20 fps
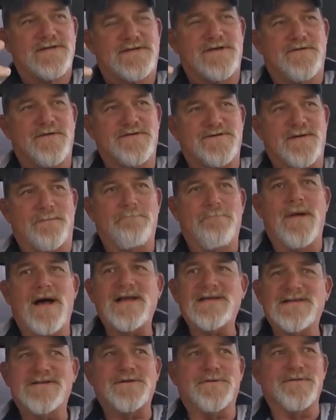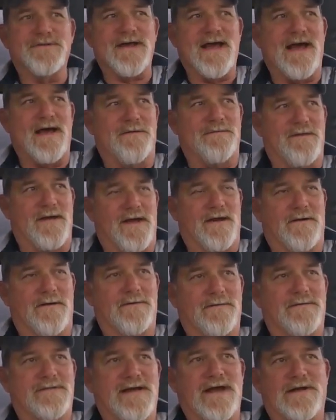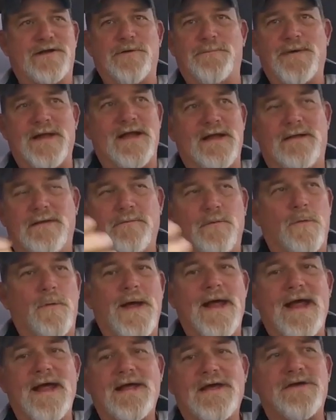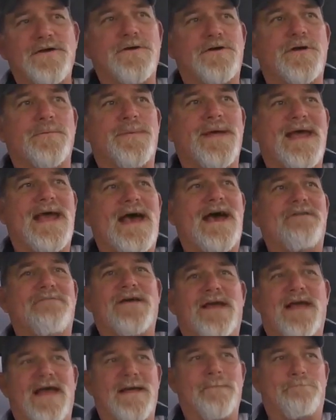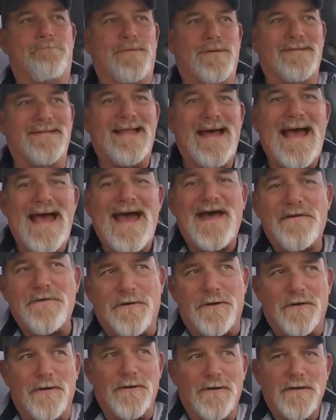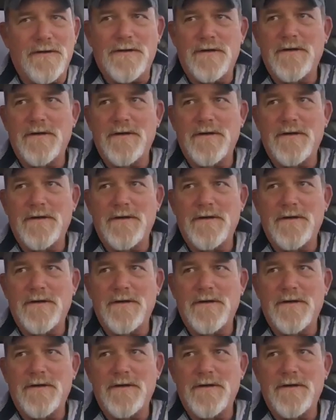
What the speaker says: So there's a muscle down there that could be weak. You could be having a bladder